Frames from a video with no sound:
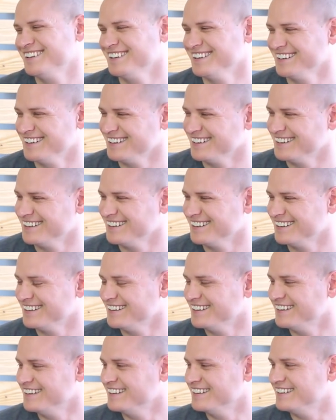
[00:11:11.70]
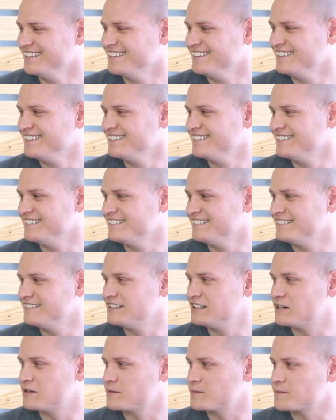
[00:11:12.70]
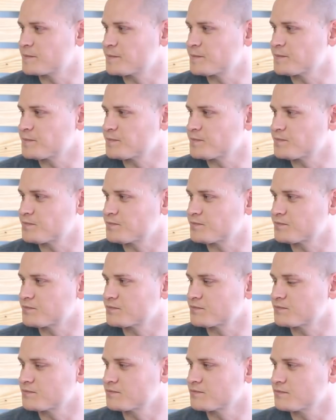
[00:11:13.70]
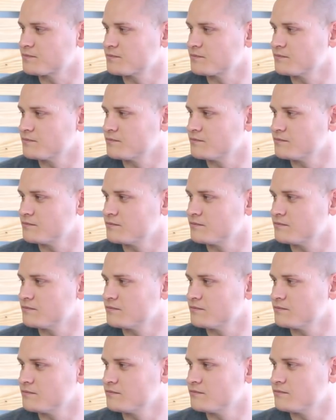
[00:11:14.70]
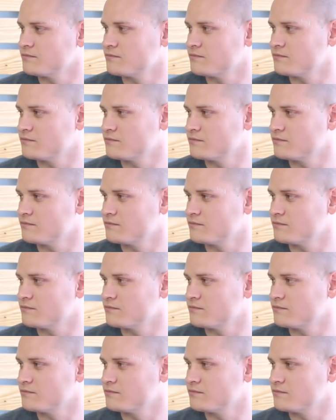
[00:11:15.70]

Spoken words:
This person isn't speaking.